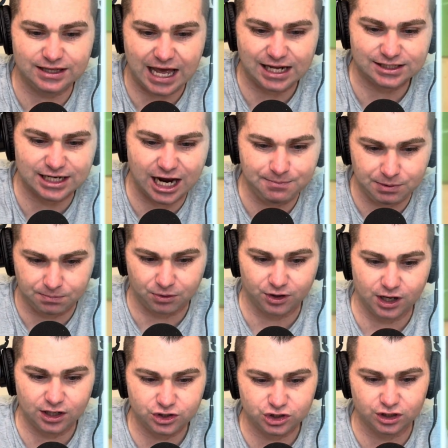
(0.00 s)
that type of
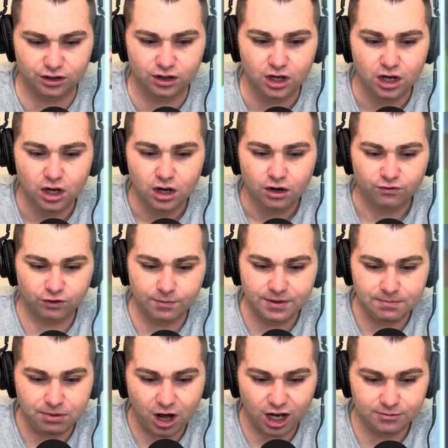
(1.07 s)
production from
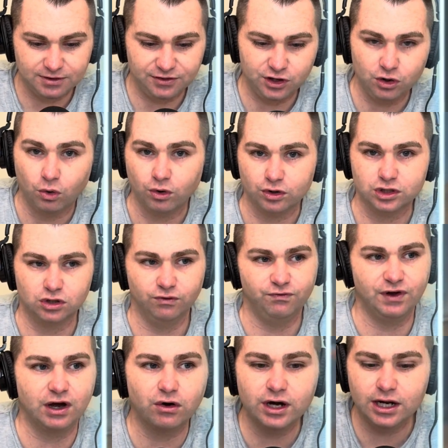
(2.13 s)
the bottom of the order. So
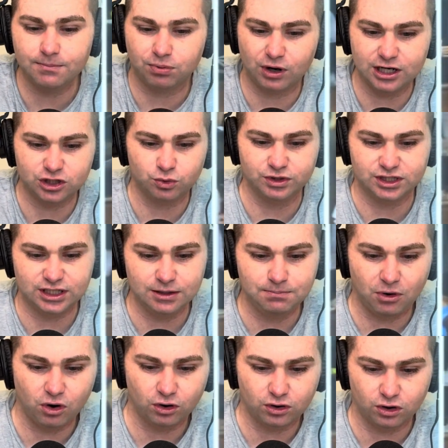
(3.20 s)
very impressed with Sid
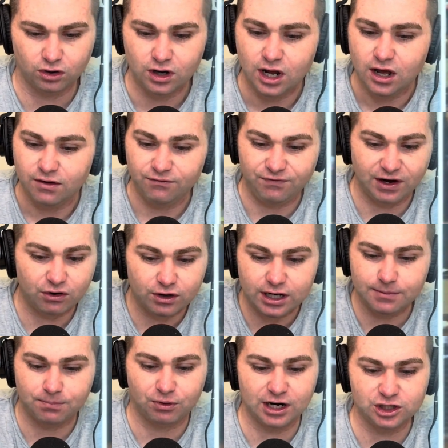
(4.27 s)
Barker, very
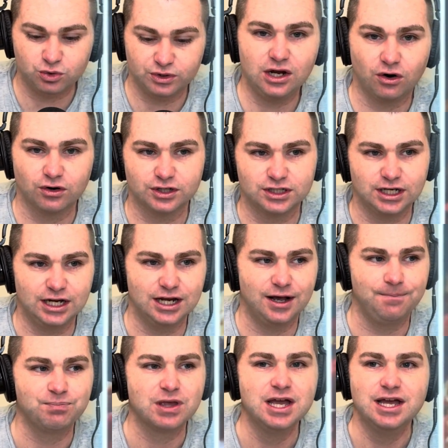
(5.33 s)
impressed with
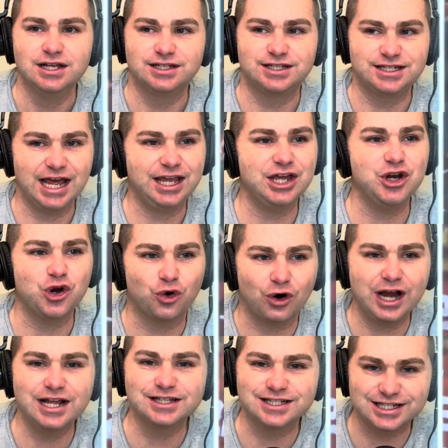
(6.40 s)
Garcia. 2nd
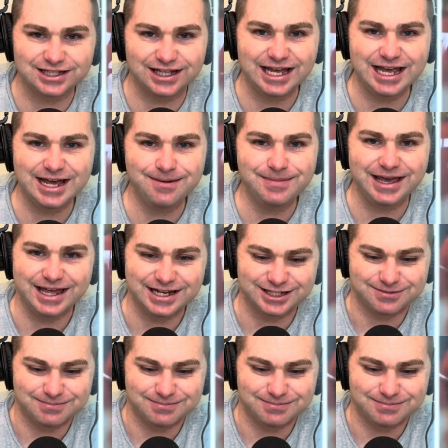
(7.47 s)
grand slam in as